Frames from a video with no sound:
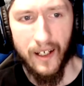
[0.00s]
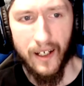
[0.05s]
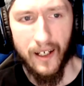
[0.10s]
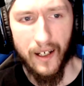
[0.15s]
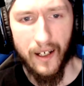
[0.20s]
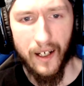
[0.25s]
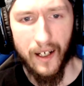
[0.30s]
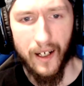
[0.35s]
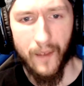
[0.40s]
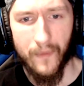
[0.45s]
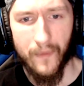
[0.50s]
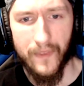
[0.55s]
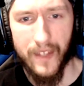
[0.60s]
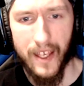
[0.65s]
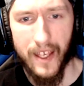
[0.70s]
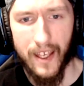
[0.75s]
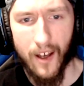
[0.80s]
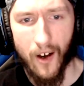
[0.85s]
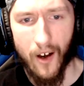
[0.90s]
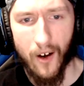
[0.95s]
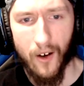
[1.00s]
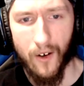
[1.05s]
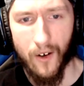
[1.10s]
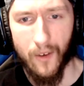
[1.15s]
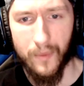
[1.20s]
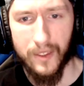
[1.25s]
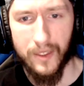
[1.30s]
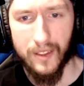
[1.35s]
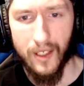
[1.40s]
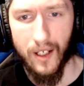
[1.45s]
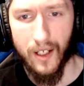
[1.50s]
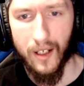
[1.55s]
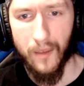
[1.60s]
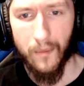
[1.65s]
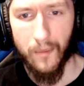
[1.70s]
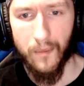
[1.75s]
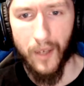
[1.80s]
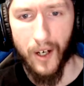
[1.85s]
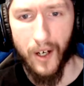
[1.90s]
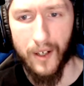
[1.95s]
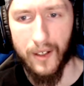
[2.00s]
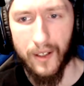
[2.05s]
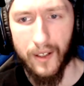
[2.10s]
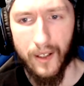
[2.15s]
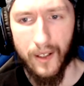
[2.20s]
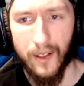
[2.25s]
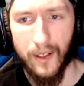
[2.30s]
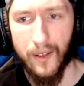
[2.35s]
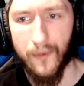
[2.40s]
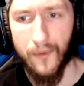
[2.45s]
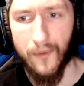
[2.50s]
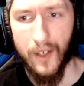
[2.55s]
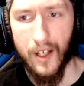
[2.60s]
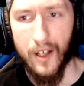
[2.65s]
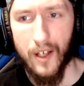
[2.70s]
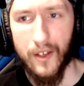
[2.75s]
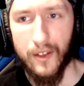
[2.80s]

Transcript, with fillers: um, they all become part of